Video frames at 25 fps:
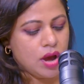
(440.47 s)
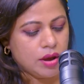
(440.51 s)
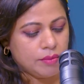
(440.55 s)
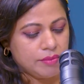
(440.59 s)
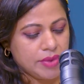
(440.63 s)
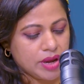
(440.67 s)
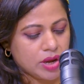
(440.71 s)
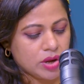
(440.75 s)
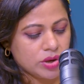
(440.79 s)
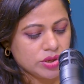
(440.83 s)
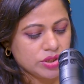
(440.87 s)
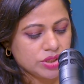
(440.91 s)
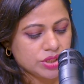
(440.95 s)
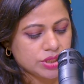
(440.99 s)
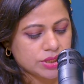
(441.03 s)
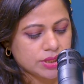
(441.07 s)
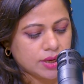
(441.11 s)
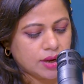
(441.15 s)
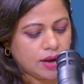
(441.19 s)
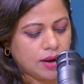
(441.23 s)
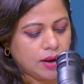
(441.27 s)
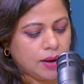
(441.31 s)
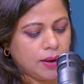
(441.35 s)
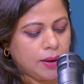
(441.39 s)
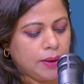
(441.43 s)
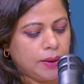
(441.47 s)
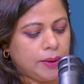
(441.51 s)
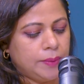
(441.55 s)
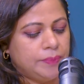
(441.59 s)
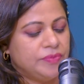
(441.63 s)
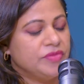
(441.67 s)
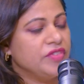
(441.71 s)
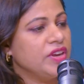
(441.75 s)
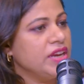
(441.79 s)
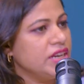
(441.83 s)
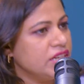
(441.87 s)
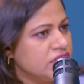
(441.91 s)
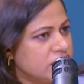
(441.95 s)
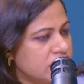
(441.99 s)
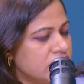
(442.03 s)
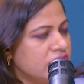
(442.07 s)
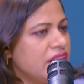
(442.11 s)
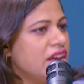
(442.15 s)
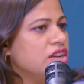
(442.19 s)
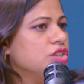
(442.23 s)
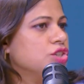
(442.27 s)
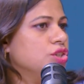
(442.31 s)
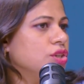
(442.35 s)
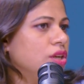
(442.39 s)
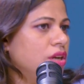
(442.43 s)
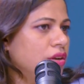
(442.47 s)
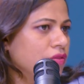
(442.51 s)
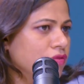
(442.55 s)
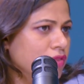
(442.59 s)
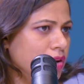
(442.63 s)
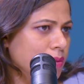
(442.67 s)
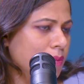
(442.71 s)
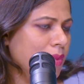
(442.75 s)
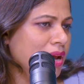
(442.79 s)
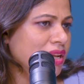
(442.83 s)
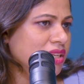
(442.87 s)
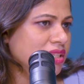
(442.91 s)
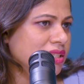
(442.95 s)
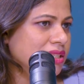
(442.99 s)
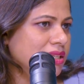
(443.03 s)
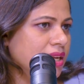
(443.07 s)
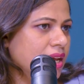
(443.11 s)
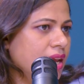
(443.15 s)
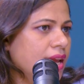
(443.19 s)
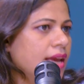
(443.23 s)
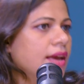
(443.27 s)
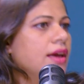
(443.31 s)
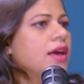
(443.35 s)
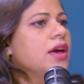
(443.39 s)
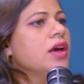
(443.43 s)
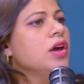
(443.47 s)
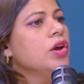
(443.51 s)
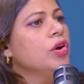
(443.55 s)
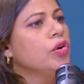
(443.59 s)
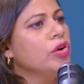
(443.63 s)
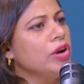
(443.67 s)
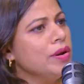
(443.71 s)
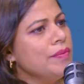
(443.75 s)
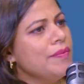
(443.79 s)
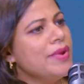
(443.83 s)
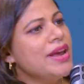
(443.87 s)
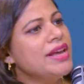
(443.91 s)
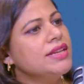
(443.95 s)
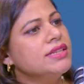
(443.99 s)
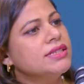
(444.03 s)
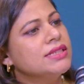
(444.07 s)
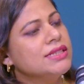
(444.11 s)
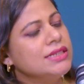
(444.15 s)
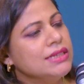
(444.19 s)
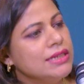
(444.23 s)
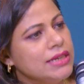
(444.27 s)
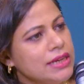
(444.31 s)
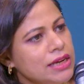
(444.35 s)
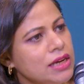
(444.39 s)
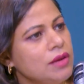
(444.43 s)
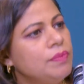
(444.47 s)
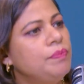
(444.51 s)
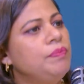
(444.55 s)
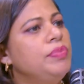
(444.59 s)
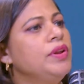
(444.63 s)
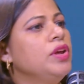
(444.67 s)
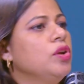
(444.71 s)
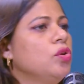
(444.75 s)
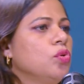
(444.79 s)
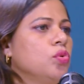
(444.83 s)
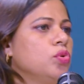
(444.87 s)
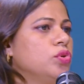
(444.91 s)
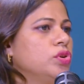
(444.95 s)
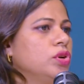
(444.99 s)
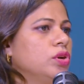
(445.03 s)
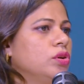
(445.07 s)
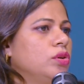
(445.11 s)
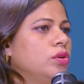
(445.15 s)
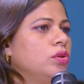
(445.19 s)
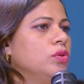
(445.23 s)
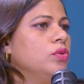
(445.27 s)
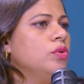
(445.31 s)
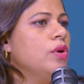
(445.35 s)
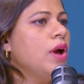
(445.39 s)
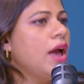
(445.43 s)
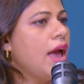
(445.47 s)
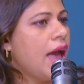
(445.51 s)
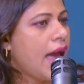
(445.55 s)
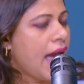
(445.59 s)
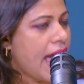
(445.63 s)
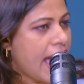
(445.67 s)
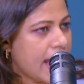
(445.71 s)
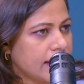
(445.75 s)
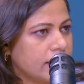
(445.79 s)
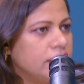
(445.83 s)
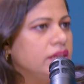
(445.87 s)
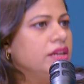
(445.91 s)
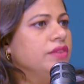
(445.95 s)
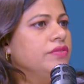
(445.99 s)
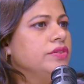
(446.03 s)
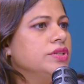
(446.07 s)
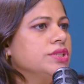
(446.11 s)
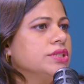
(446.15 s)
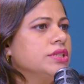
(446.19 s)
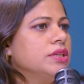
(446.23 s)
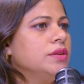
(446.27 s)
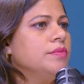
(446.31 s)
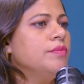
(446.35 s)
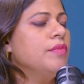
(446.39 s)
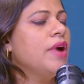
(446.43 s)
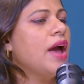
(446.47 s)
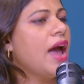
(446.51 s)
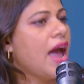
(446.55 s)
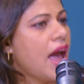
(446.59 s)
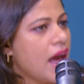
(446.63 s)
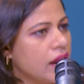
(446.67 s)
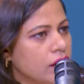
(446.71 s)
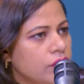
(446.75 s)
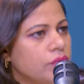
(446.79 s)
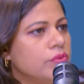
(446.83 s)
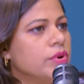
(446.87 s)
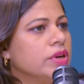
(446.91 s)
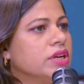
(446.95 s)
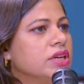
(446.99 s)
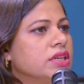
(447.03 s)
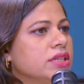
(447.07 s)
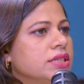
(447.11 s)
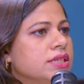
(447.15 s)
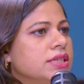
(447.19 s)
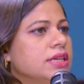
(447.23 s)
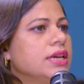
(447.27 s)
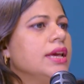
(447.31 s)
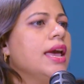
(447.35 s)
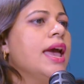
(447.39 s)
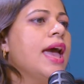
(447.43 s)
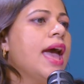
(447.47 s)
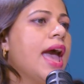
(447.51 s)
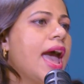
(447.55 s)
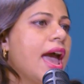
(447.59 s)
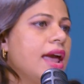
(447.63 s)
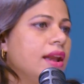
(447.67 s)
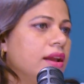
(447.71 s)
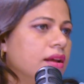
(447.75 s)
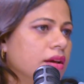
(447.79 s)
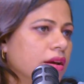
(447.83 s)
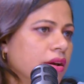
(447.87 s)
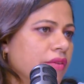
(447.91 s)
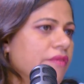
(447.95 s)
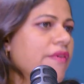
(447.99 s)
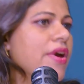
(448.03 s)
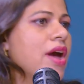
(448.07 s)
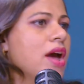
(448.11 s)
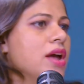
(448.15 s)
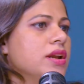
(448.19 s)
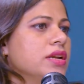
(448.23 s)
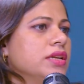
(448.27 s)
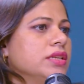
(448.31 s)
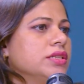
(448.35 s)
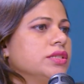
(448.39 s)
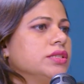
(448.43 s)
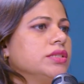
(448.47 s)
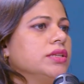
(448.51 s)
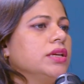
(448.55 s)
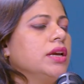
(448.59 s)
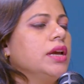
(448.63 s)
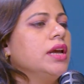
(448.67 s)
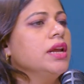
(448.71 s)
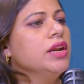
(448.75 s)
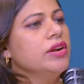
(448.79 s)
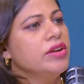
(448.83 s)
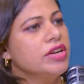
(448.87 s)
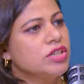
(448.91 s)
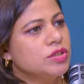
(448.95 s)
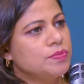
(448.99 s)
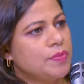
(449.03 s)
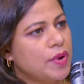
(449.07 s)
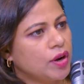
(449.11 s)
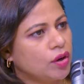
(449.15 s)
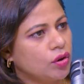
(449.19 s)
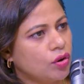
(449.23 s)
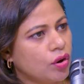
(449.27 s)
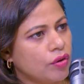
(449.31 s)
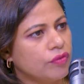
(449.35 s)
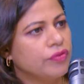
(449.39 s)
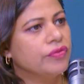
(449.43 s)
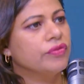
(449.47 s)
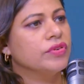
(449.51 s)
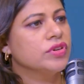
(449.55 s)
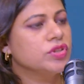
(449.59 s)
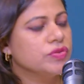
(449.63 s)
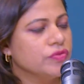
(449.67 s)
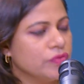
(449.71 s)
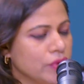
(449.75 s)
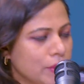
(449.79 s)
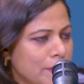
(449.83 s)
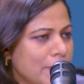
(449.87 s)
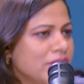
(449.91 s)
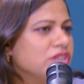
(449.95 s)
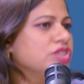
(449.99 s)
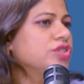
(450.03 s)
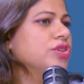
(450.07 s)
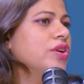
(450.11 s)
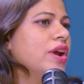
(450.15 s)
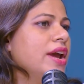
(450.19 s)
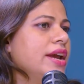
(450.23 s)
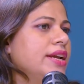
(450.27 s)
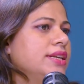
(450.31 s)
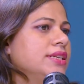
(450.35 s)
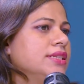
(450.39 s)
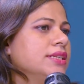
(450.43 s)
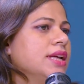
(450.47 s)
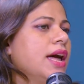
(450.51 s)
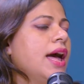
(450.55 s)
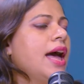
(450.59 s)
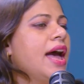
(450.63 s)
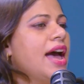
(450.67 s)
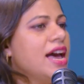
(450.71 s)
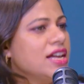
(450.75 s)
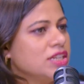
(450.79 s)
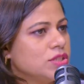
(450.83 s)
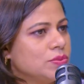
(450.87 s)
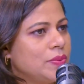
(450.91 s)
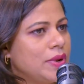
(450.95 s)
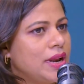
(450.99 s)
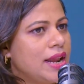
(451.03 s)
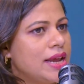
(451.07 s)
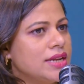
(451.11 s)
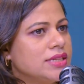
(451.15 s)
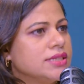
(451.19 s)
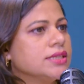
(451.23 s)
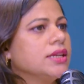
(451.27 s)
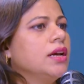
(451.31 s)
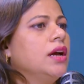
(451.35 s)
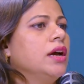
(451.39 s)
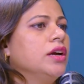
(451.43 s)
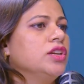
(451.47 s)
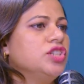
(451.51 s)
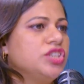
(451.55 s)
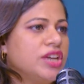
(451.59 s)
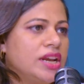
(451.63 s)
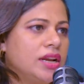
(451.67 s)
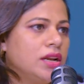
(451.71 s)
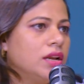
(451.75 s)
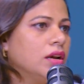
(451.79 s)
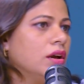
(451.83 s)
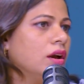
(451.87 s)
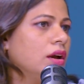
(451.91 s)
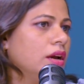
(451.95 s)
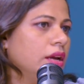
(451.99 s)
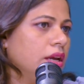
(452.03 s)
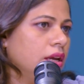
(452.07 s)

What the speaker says: Because International Women's Day remains deeply rooted to activism, advocacy, and awareness in respect of women's rights as well as gender